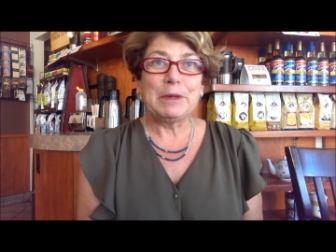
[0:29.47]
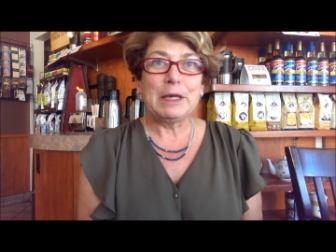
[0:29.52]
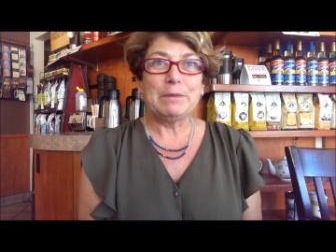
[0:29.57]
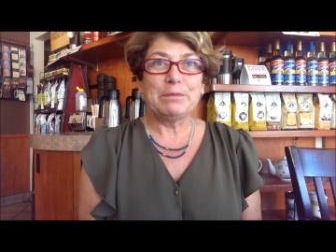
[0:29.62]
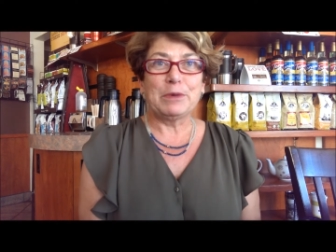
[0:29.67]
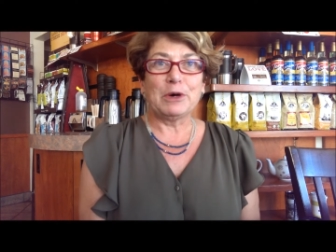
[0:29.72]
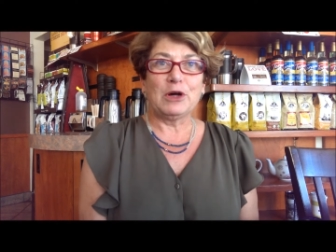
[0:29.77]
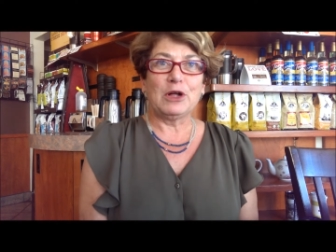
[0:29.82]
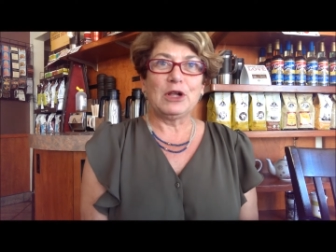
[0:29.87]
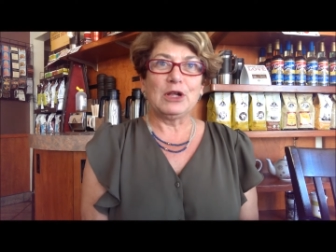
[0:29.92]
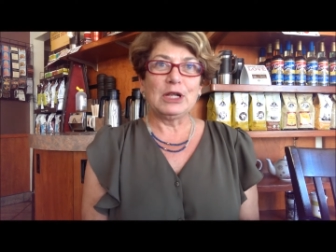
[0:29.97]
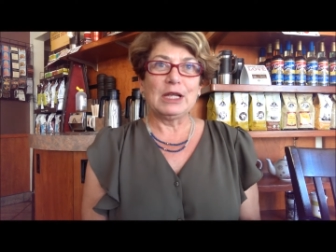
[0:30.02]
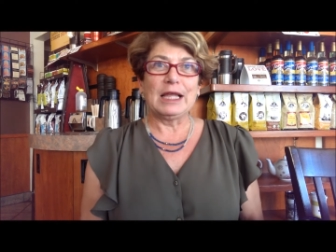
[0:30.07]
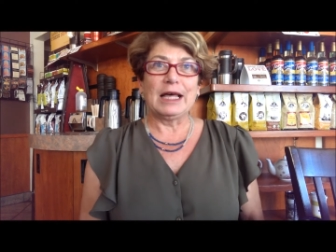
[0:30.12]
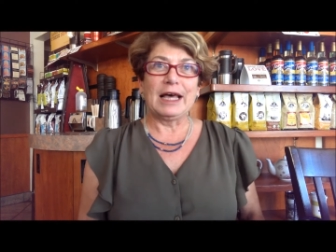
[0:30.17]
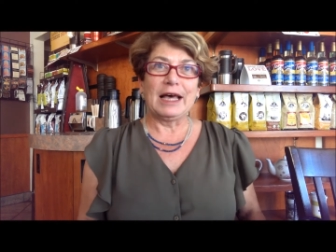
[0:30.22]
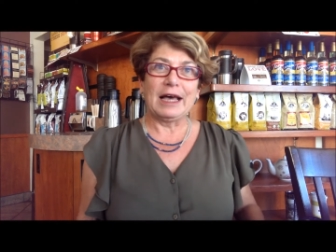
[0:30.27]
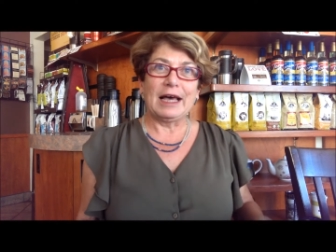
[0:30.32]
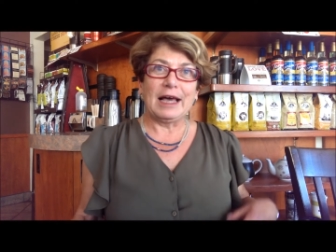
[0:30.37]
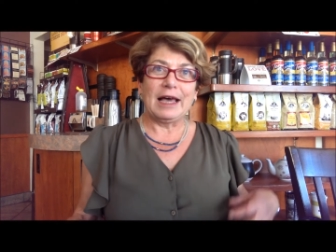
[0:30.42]
people
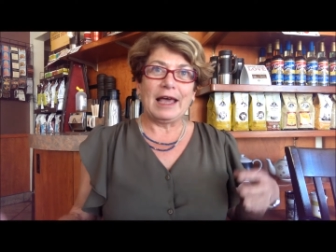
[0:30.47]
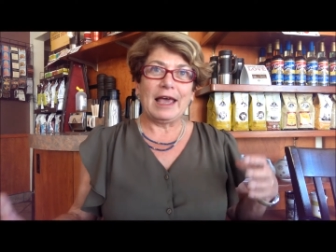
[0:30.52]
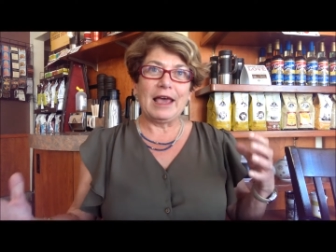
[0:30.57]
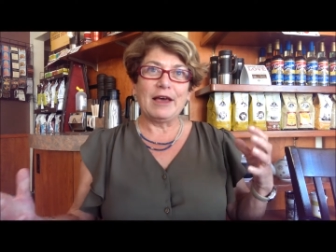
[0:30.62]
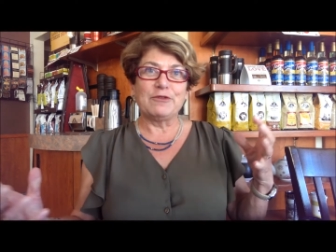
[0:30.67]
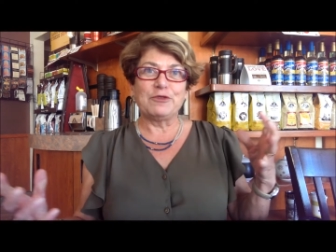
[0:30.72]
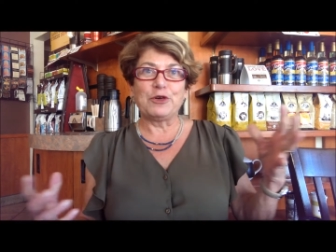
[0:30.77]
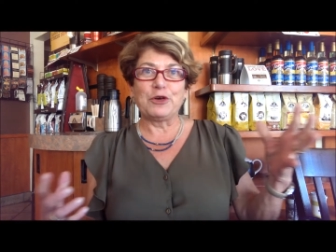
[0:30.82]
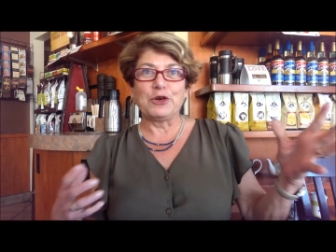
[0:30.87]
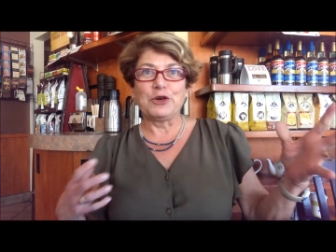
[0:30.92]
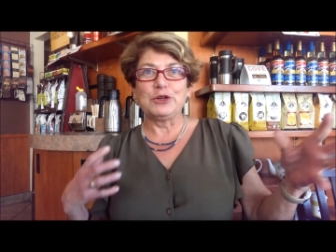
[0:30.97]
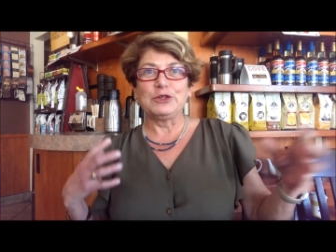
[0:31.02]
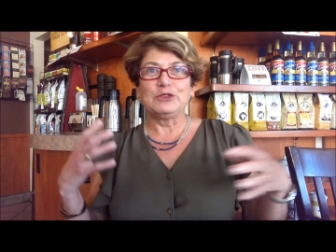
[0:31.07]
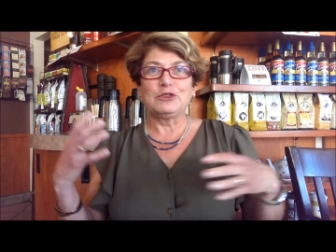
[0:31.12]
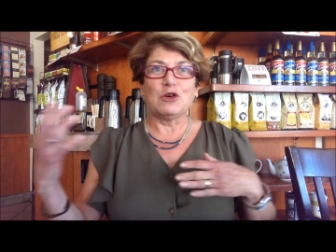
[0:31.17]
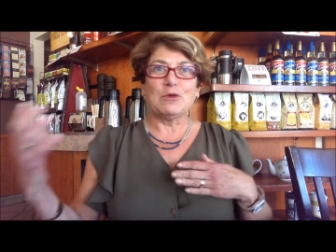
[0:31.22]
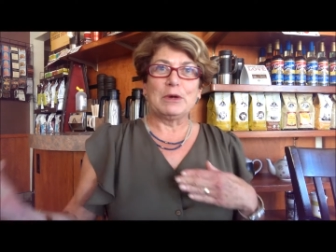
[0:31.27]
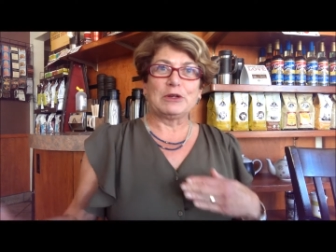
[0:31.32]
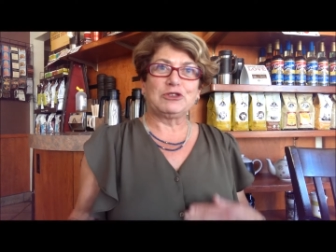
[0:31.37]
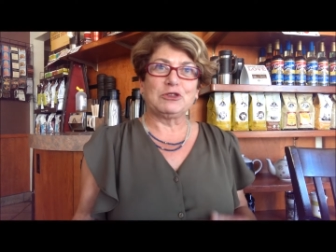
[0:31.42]
have heard
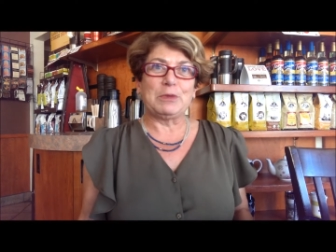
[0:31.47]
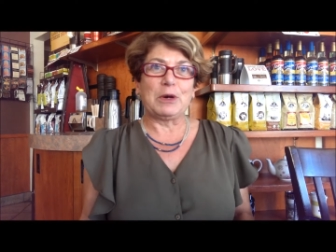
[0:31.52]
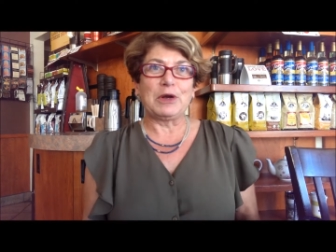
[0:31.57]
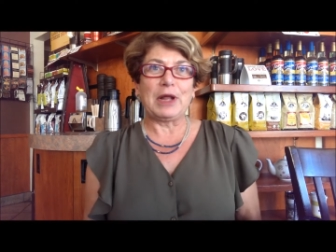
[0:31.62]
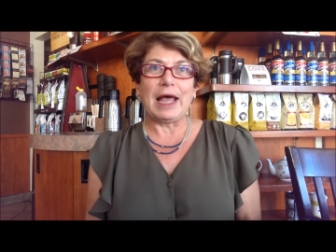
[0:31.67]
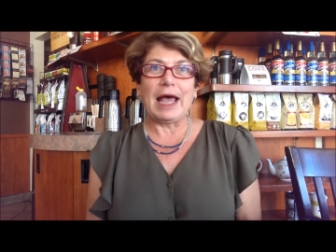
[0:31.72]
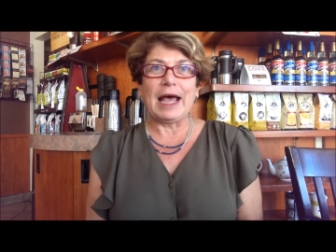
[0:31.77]
so much about